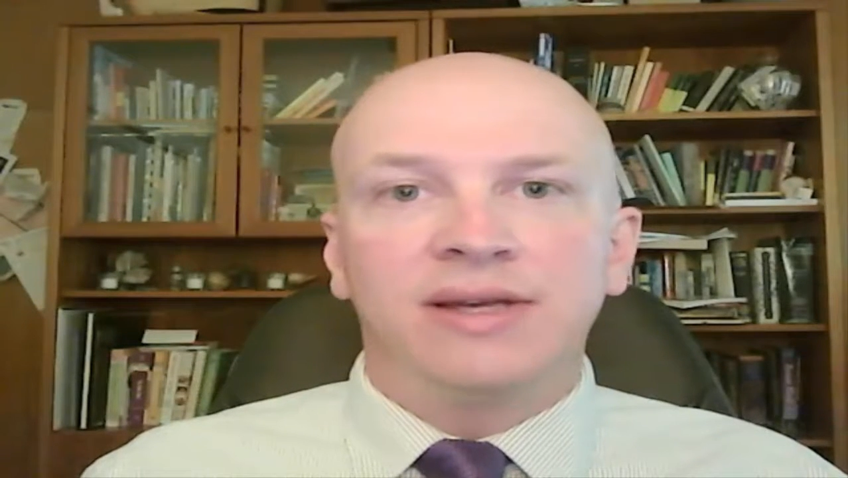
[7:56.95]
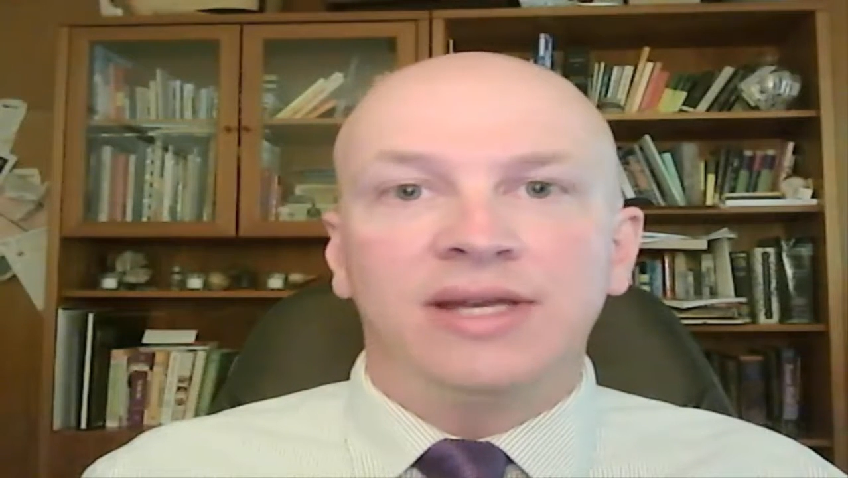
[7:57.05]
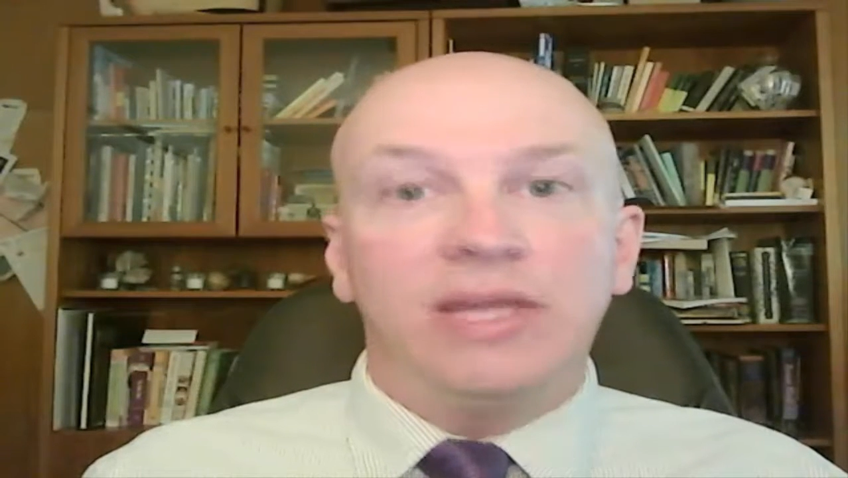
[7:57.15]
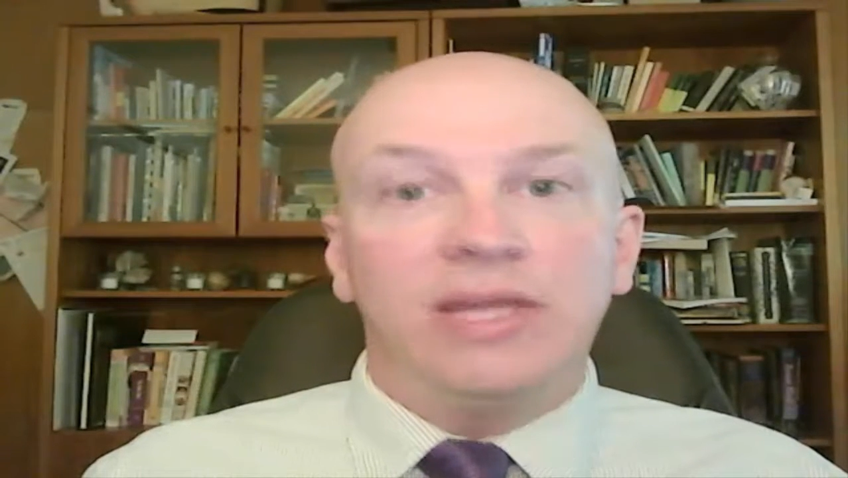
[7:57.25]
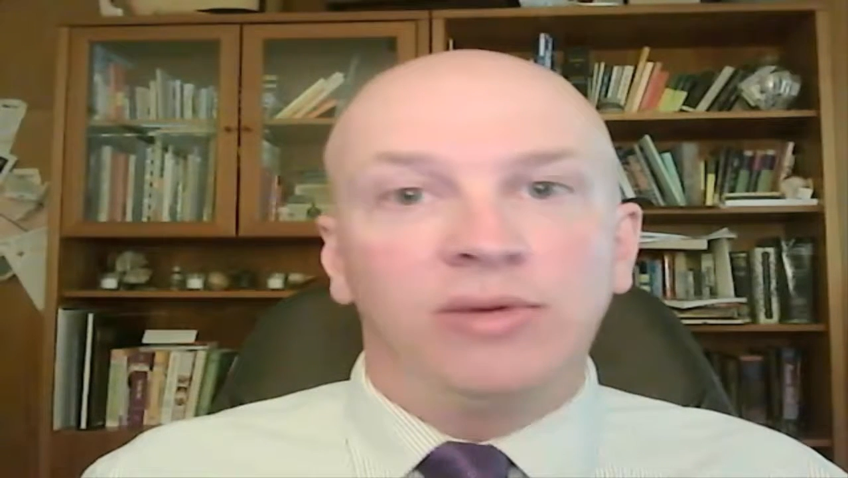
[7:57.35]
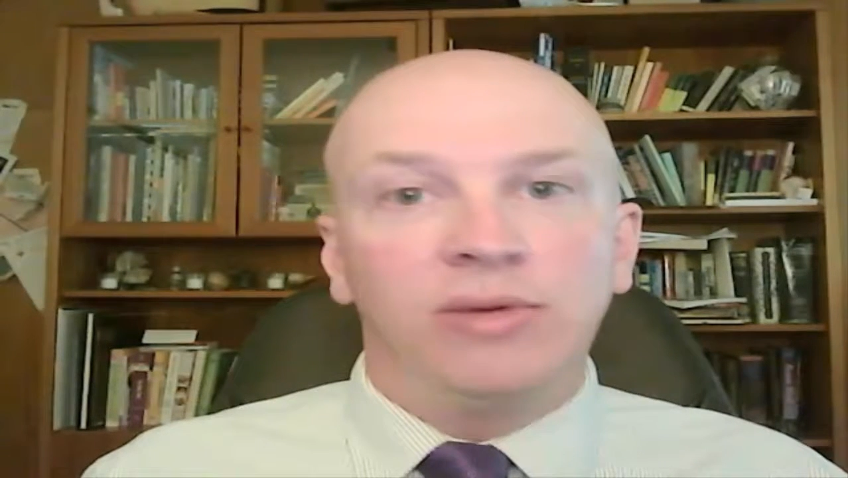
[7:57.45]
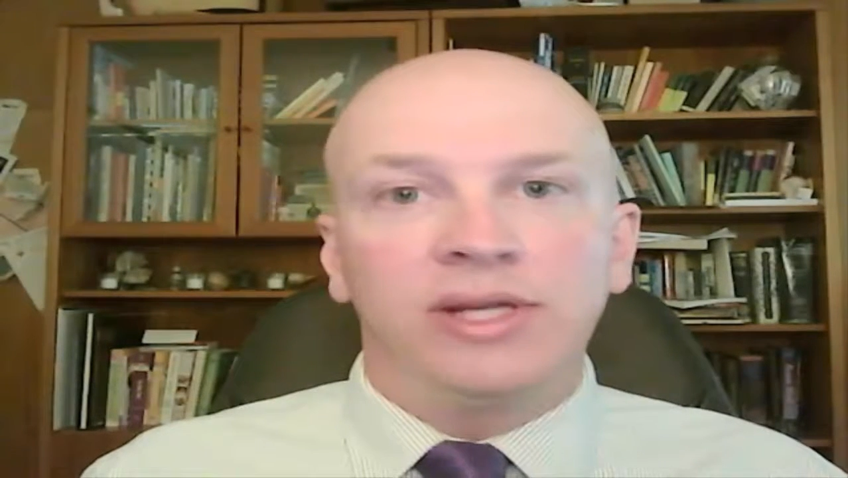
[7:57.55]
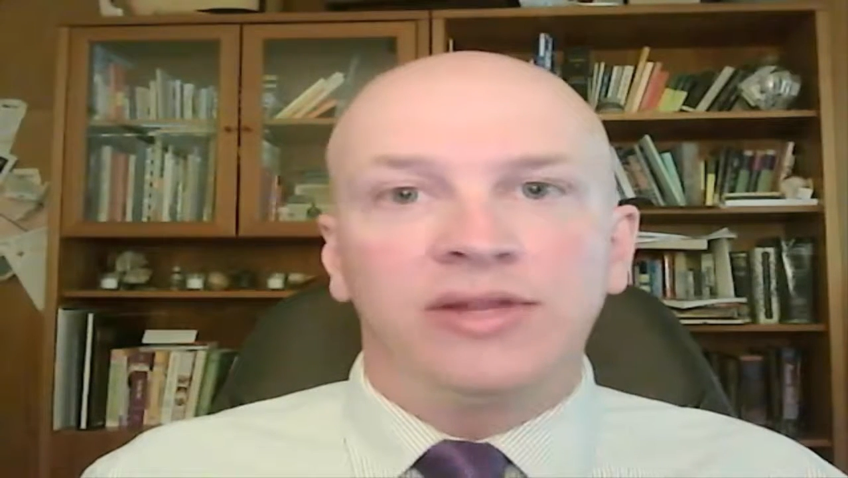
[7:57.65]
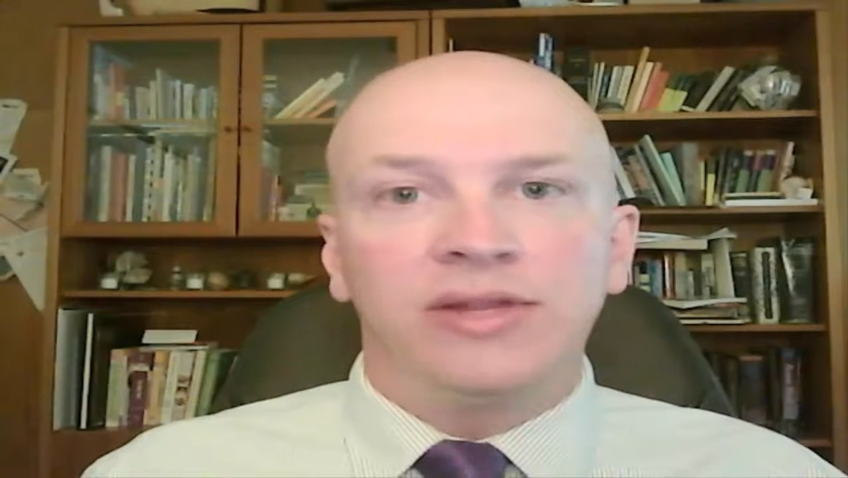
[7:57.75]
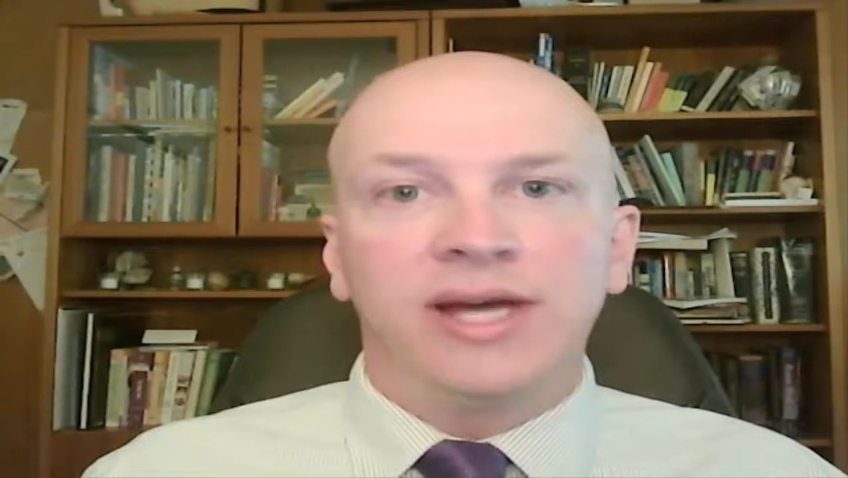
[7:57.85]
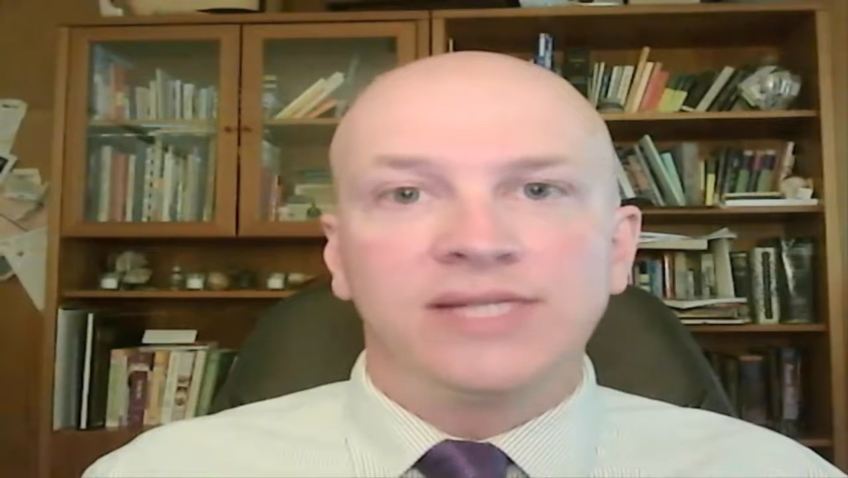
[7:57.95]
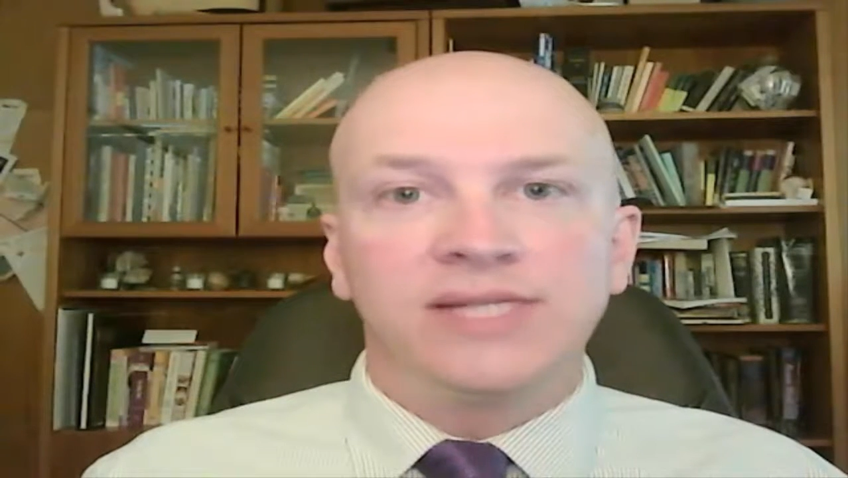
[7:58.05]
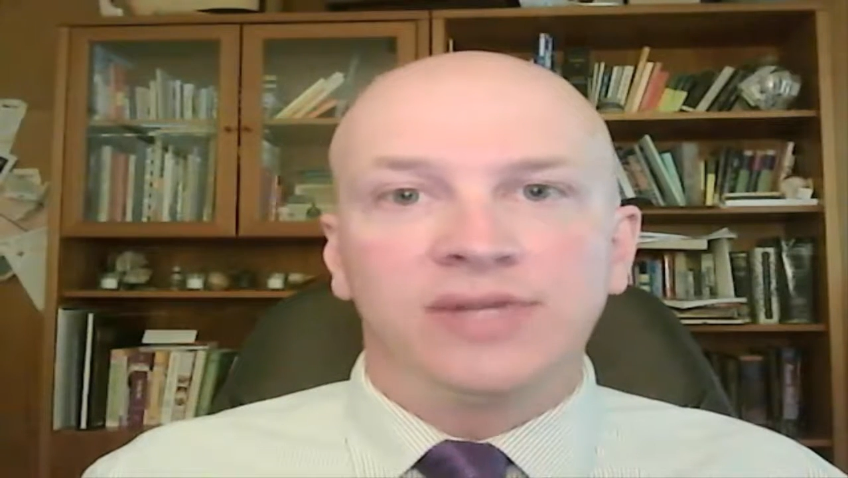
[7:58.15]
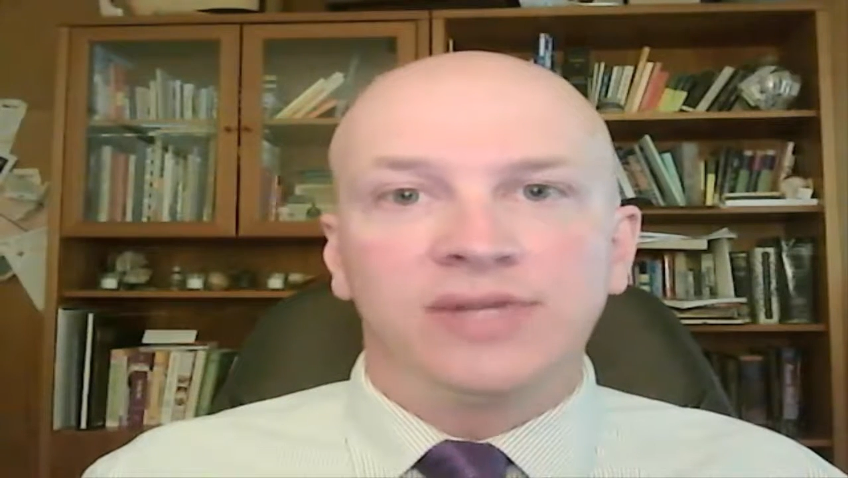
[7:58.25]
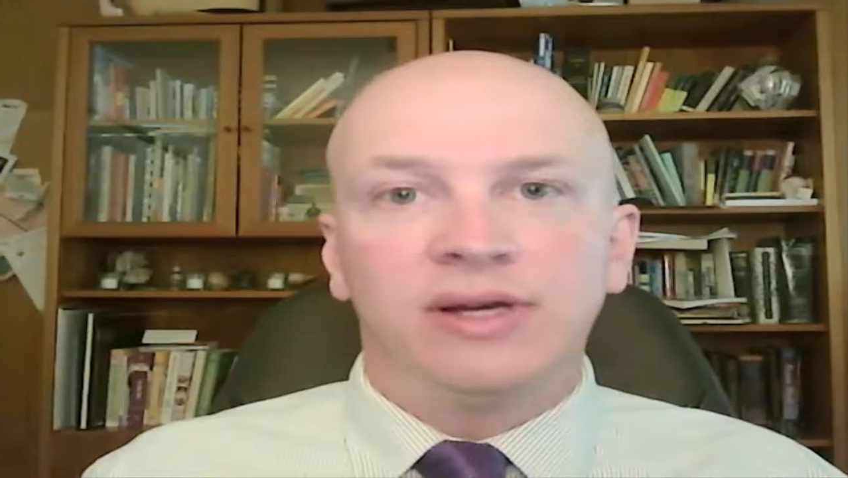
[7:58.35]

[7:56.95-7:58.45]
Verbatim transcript: and equal under the eyes of the